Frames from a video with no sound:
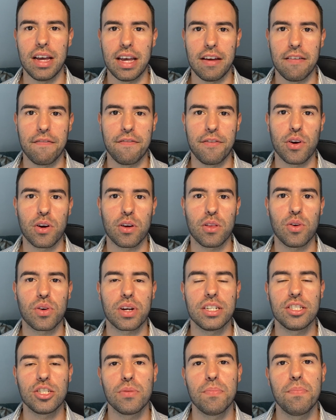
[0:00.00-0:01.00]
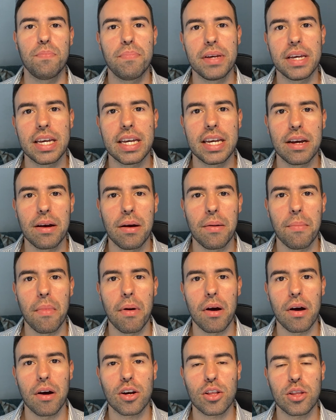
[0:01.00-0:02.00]
If you're looking to be
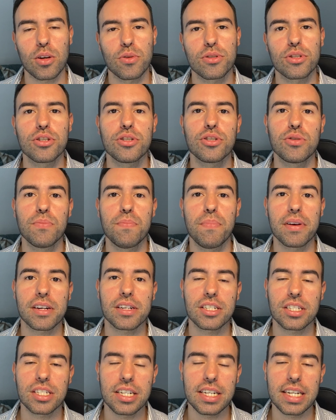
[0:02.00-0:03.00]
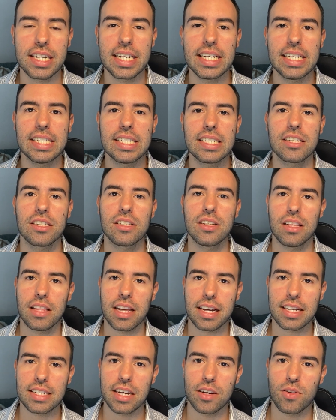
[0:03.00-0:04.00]
closer to bigger cities
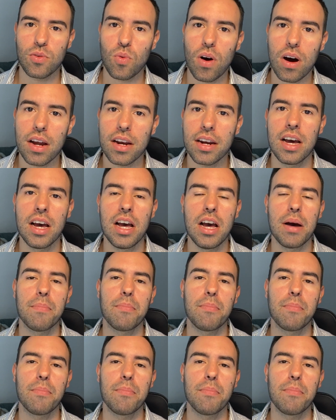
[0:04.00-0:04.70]
like San Juan,